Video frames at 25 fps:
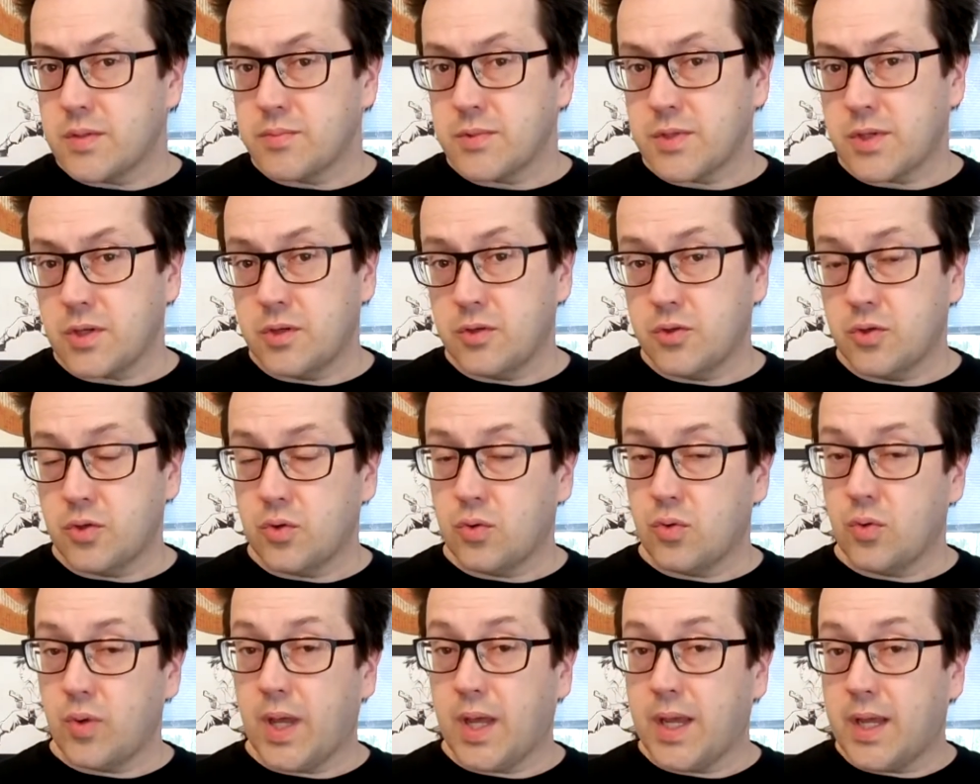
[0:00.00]
I was going to
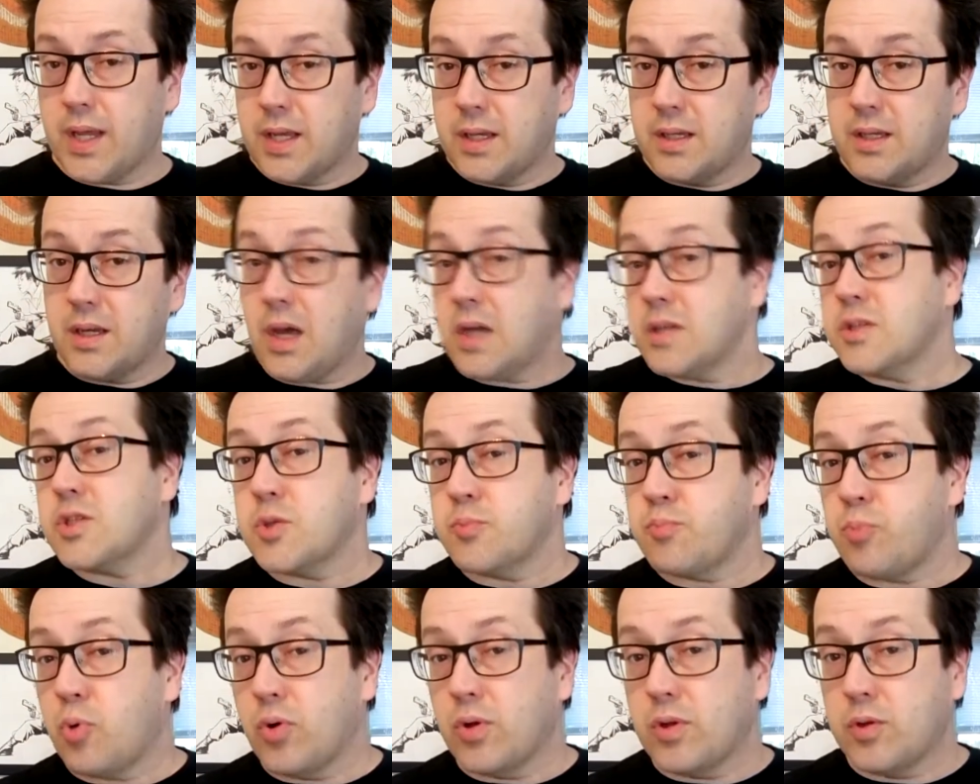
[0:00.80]
do a
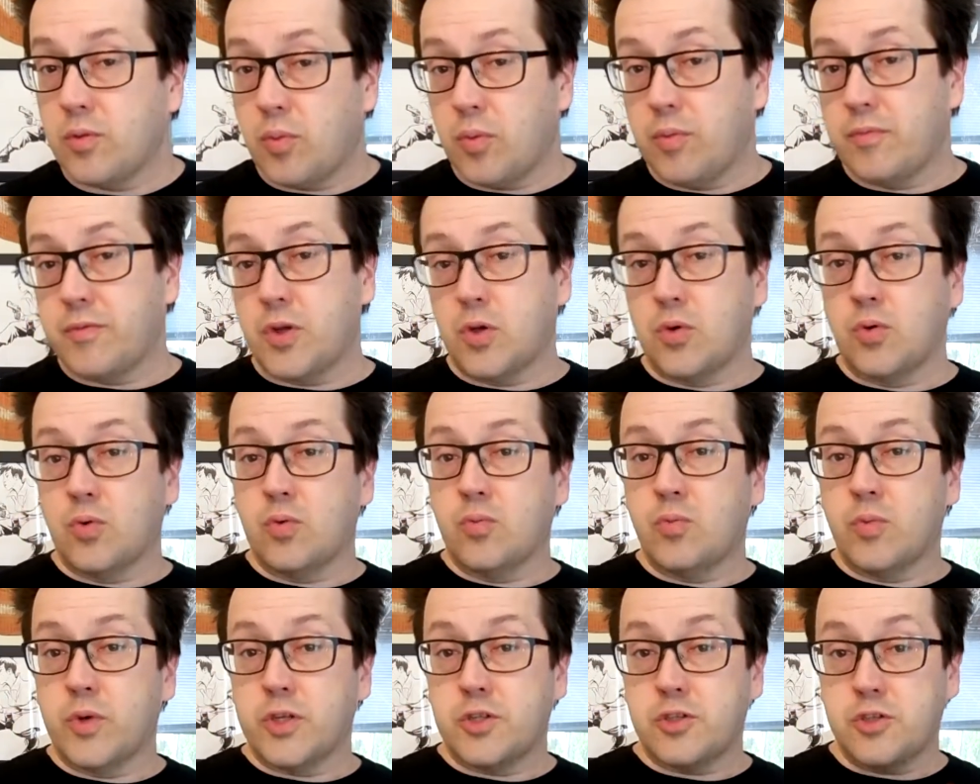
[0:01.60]
non-spoiler
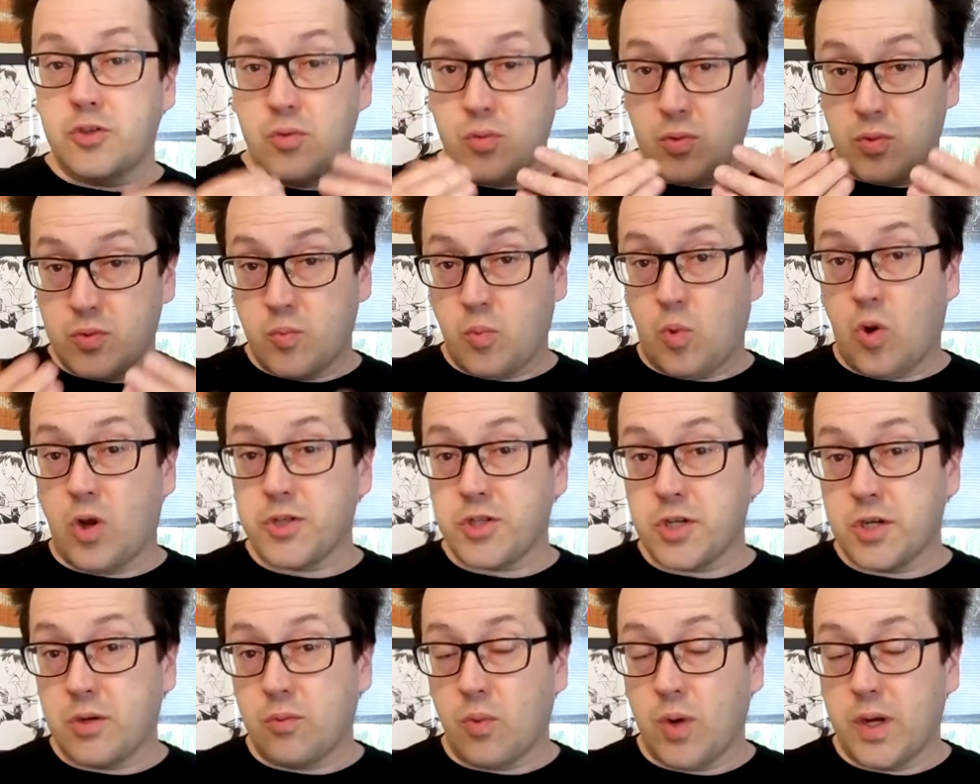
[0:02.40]
review, which you are
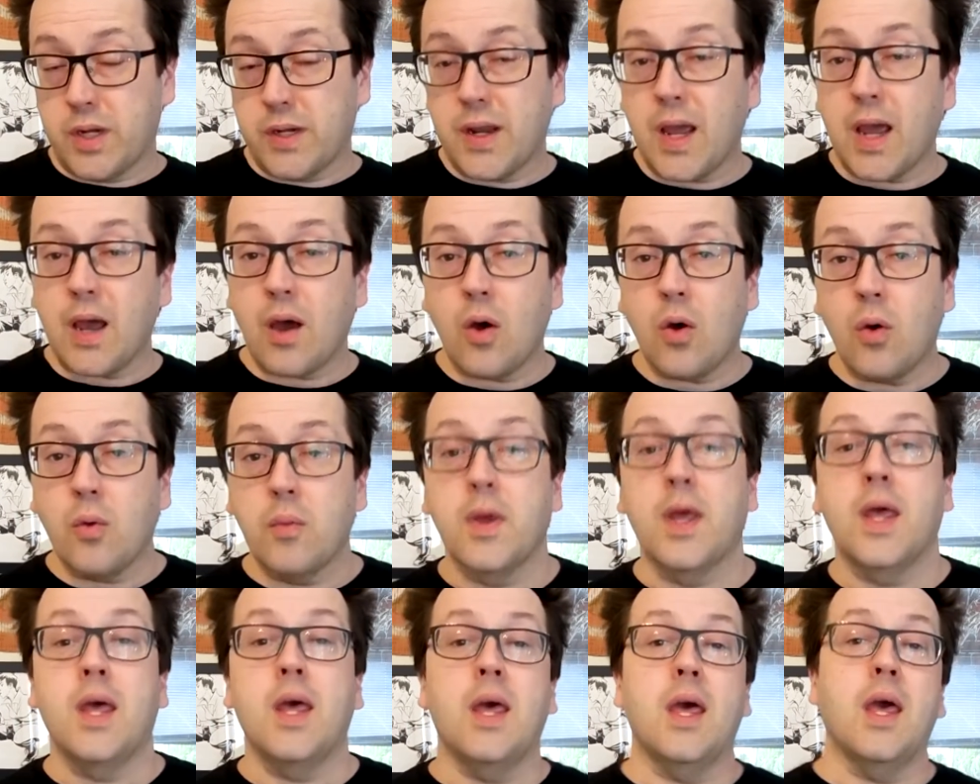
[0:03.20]
watching right now,